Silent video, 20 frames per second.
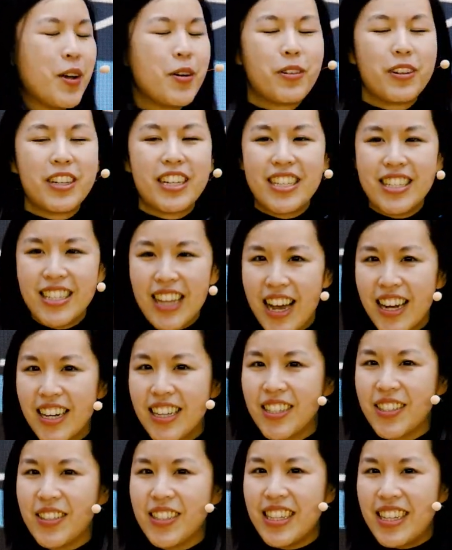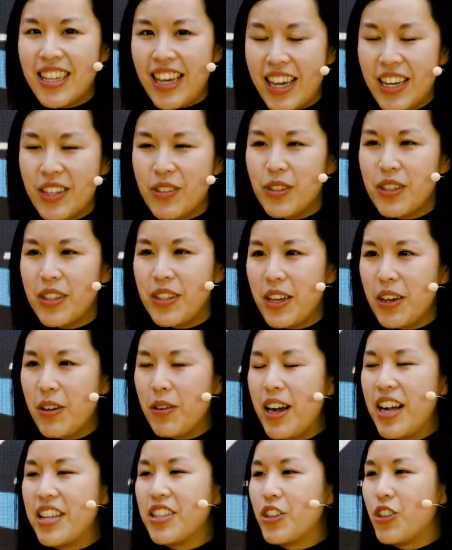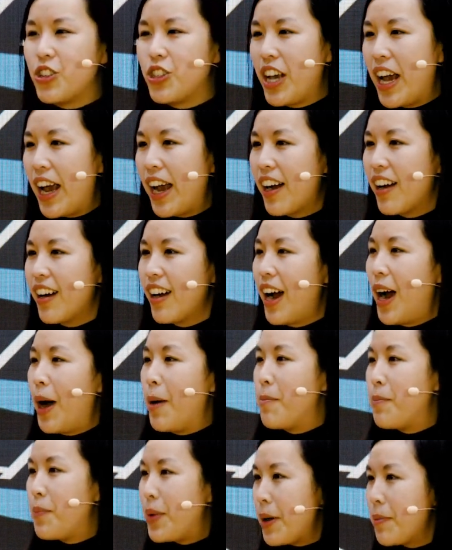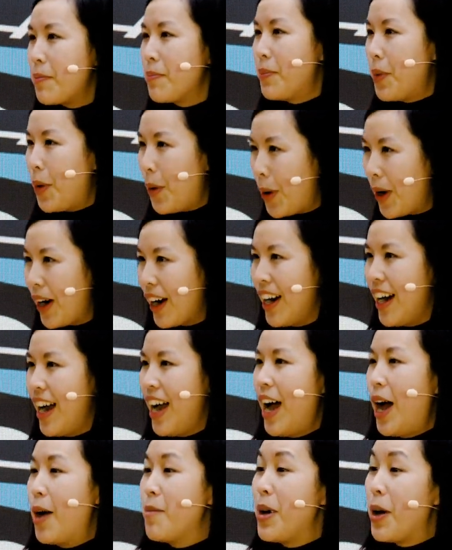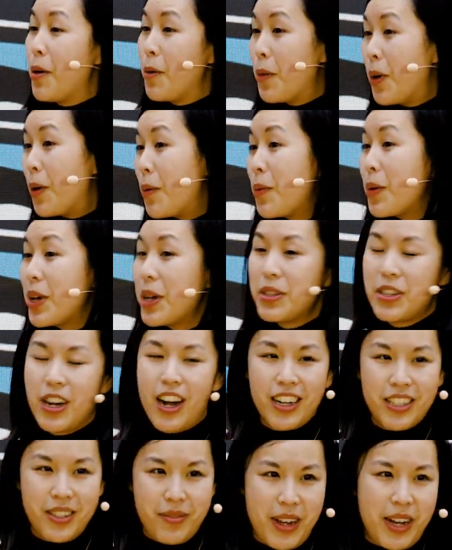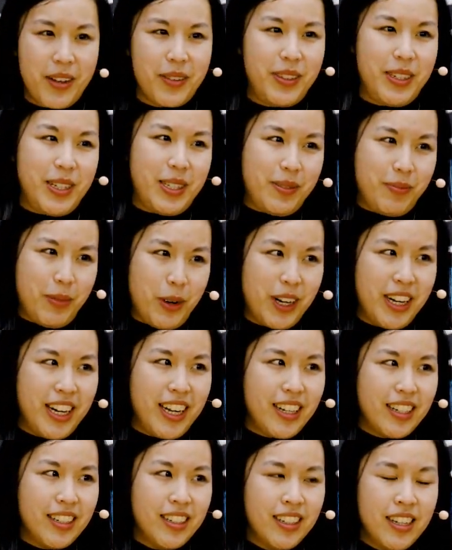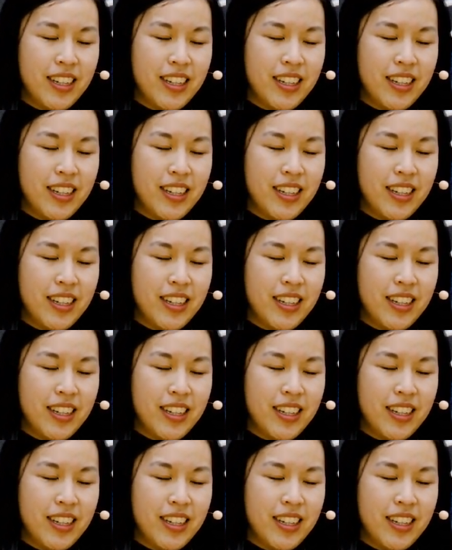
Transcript: We're excited to engage with you and to share a bit more about what we talked about this morning.